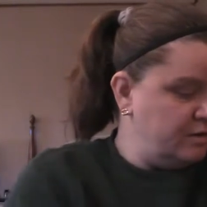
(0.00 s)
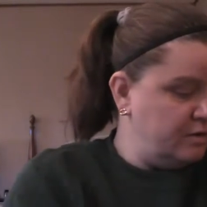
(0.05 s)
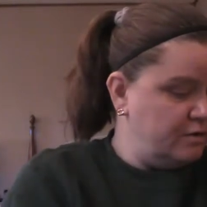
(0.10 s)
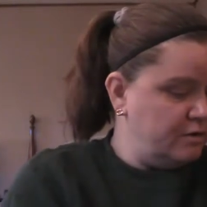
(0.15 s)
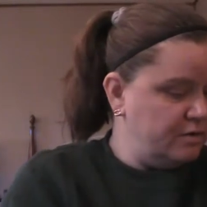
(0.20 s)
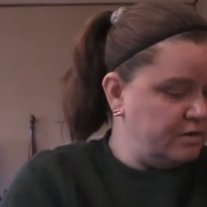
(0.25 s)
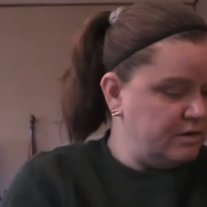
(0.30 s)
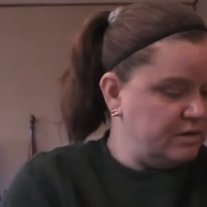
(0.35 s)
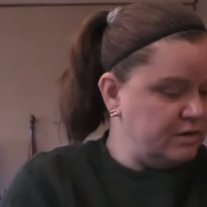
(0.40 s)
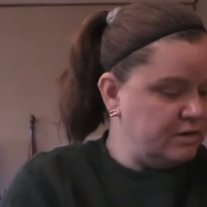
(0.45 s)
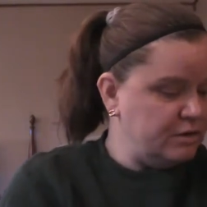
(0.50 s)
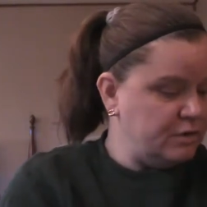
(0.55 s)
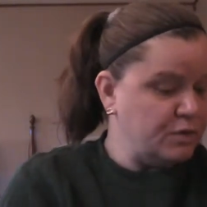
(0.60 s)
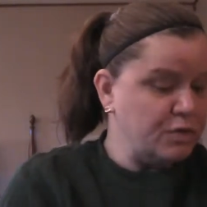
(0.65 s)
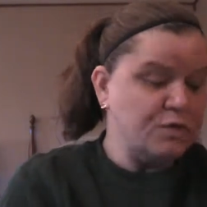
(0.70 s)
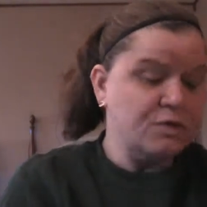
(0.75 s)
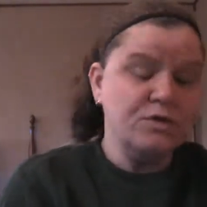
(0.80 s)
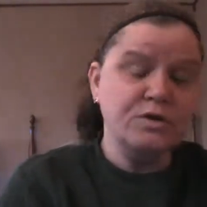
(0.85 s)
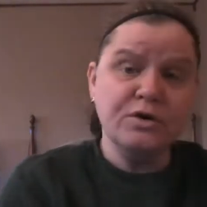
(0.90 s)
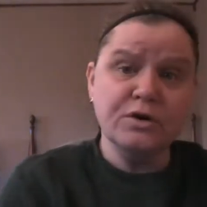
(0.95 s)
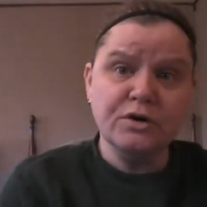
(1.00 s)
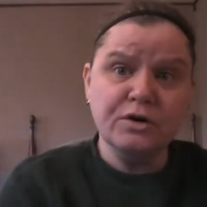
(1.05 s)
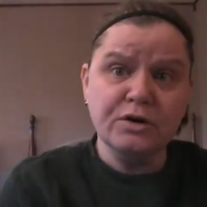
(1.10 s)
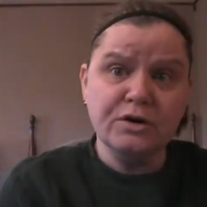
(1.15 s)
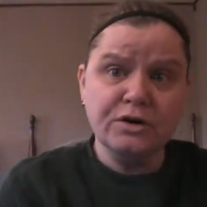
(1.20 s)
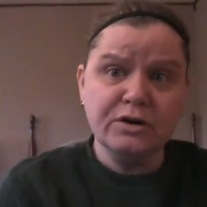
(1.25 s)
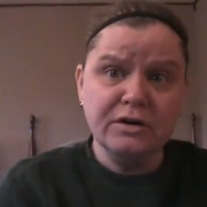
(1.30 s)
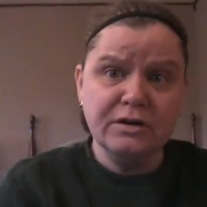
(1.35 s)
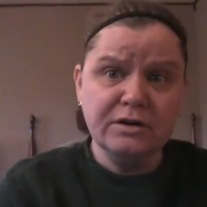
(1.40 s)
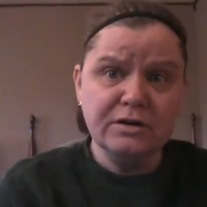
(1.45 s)
The
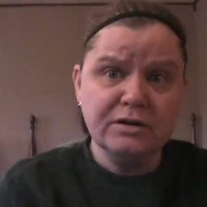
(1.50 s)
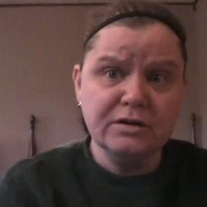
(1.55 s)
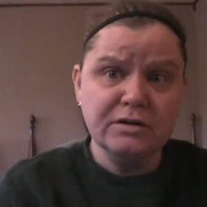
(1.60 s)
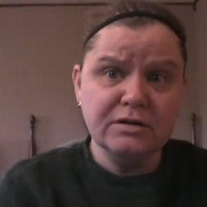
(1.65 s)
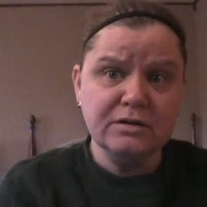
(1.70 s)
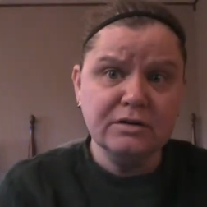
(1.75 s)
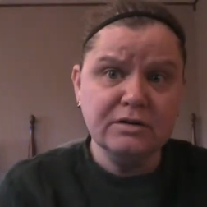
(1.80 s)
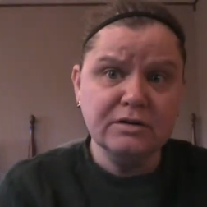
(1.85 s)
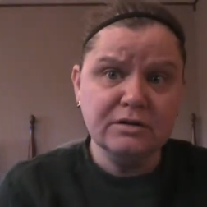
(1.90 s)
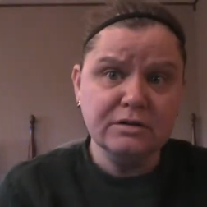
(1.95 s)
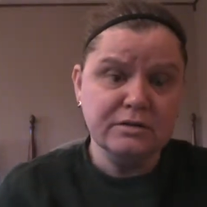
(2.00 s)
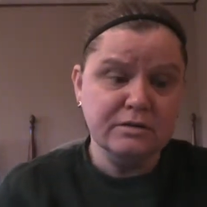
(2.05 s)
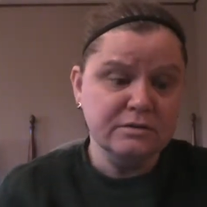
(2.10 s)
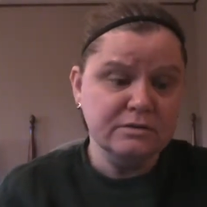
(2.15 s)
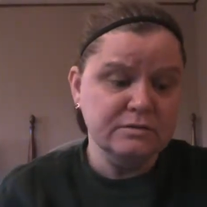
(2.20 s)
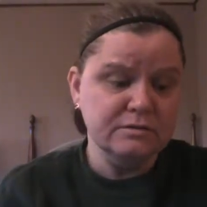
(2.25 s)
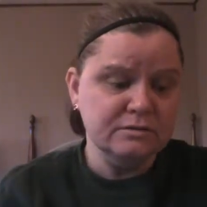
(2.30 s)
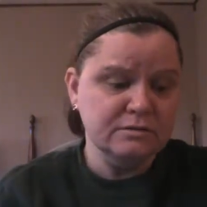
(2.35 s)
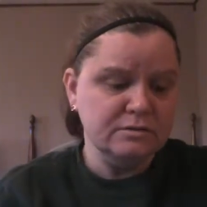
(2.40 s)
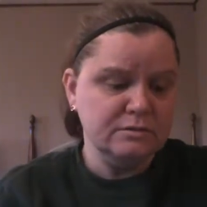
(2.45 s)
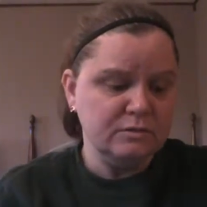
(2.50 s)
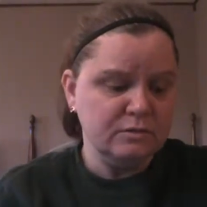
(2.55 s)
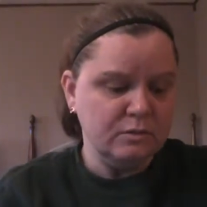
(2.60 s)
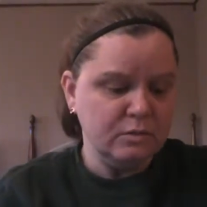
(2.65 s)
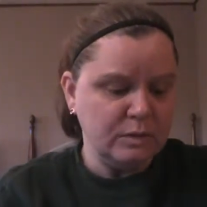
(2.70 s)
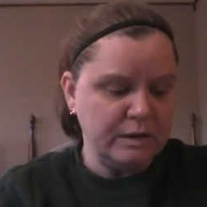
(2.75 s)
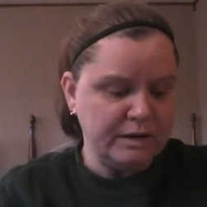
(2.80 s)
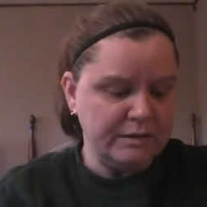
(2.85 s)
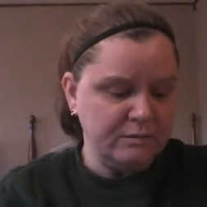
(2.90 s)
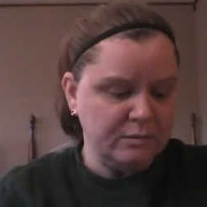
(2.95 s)
third
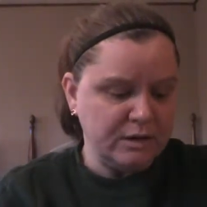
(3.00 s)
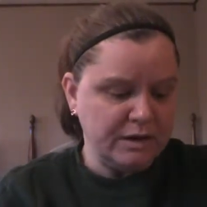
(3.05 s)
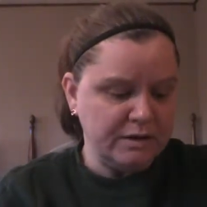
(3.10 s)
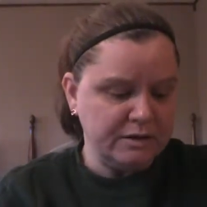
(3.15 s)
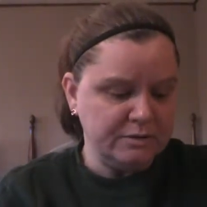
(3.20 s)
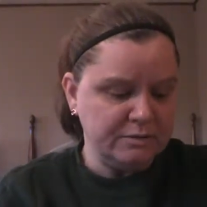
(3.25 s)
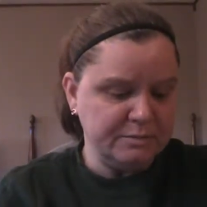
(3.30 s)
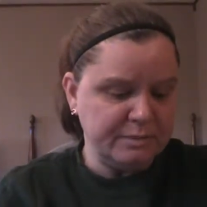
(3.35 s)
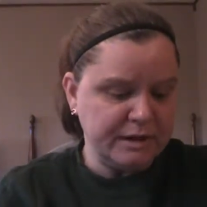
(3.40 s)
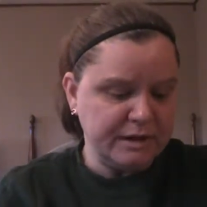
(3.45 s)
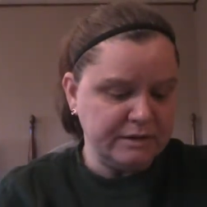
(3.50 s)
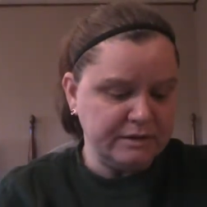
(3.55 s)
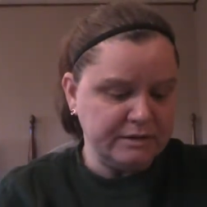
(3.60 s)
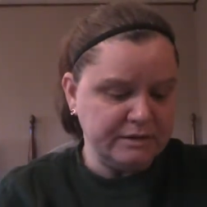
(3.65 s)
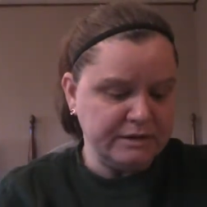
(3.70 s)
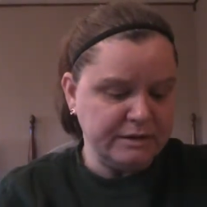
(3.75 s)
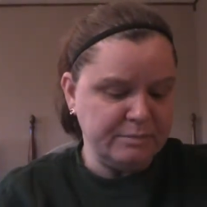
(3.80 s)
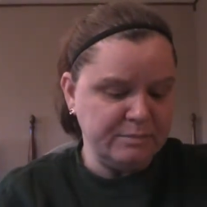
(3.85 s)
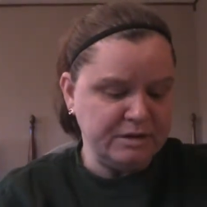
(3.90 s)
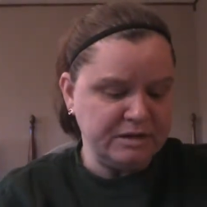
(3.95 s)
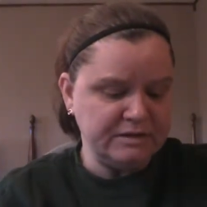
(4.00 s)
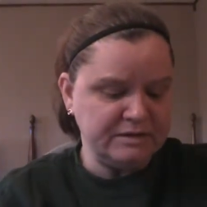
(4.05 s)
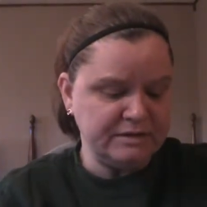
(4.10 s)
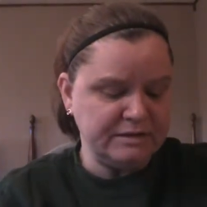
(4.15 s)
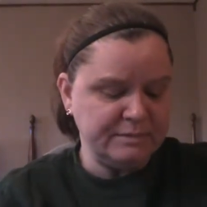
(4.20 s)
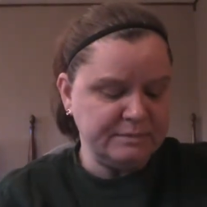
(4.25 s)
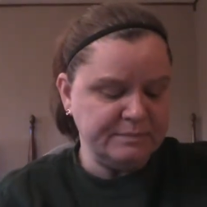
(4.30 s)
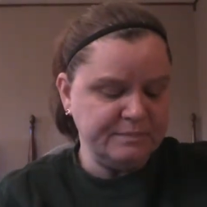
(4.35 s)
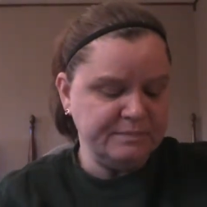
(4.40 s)
Wet n Wild palette I picked up